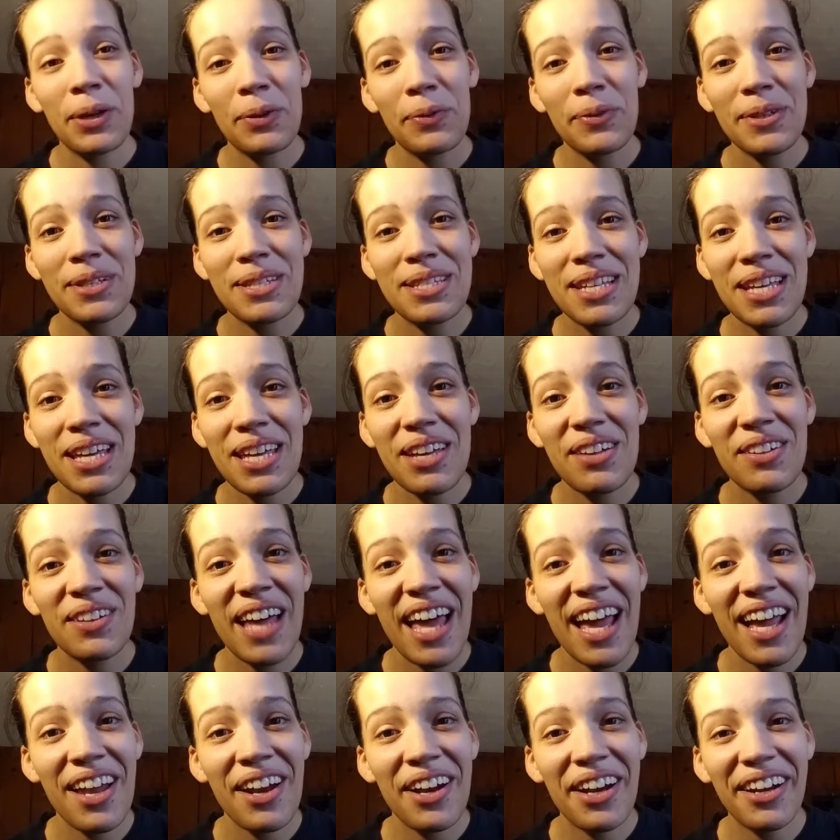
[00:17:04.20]
we will see you
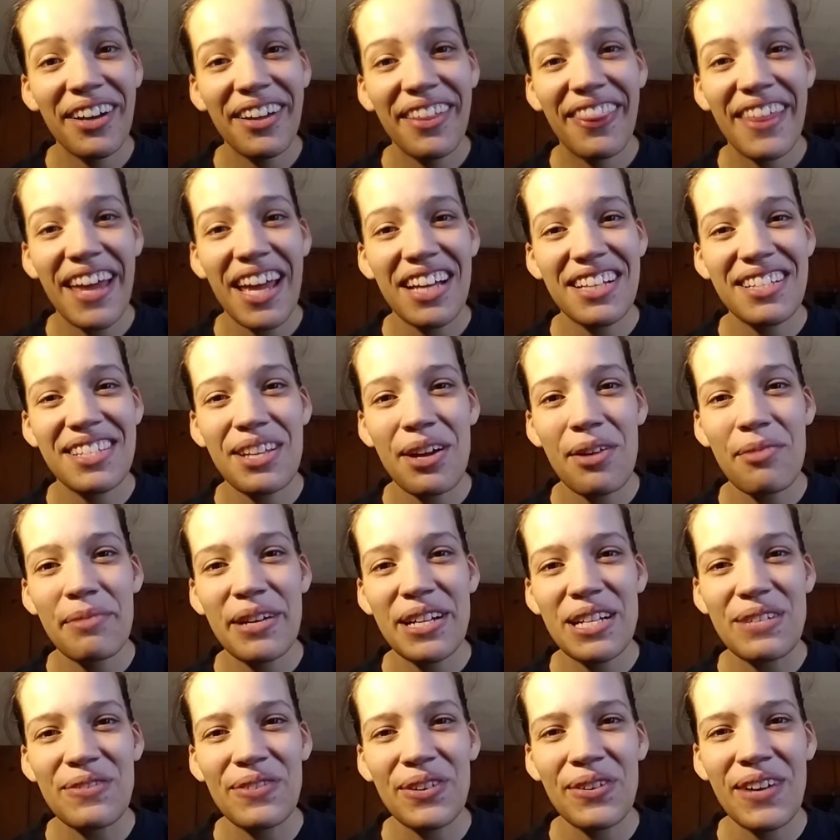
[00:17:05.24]
later. Thanks so
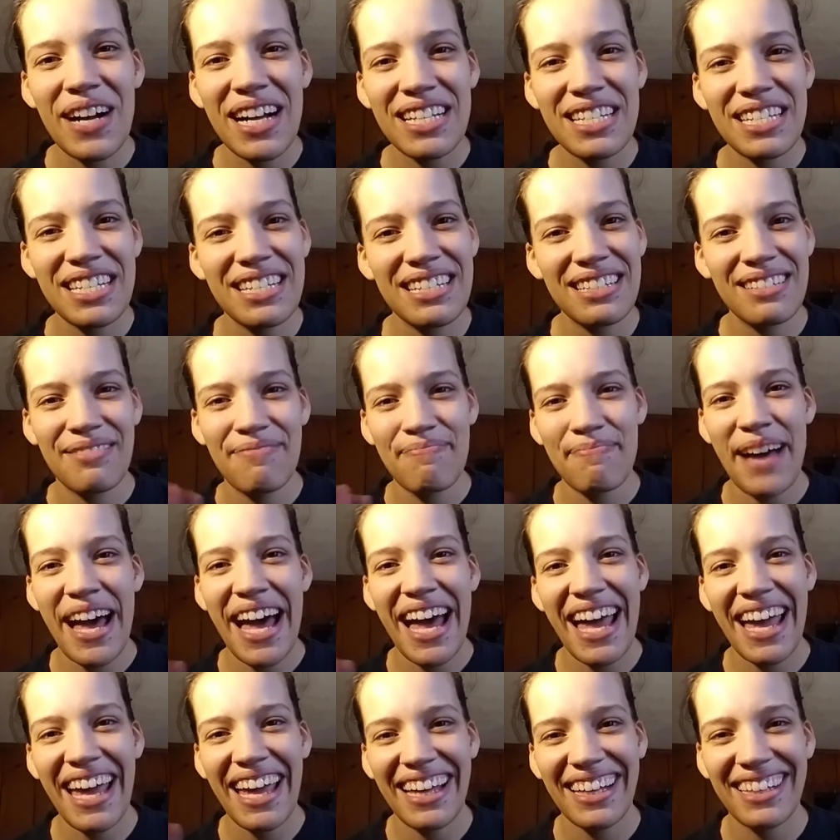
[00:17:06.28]
much for watching.
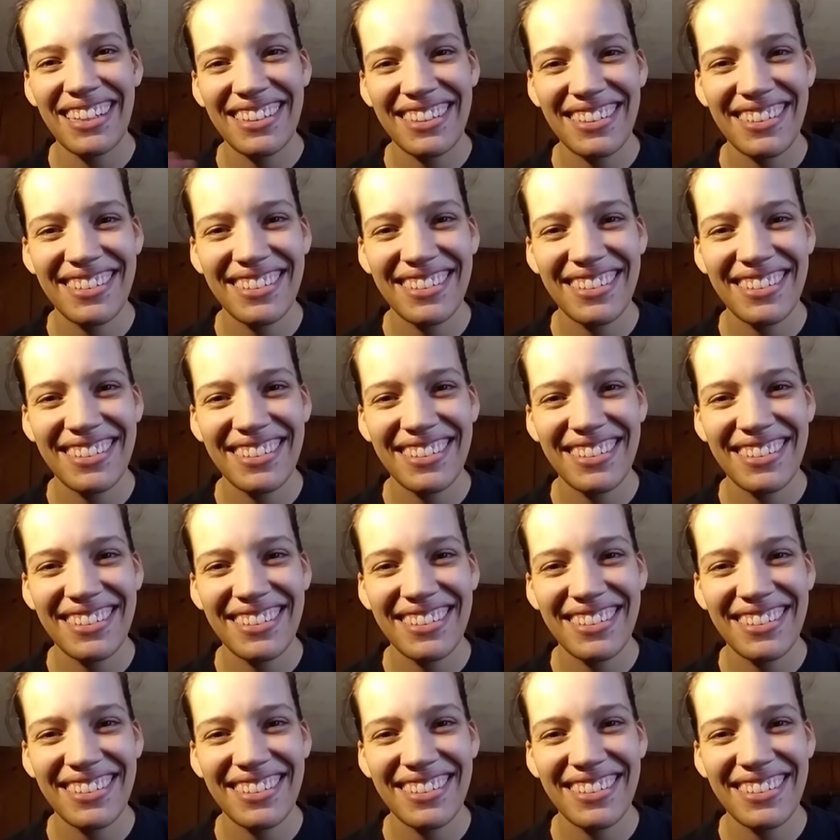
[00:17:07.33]
Bye.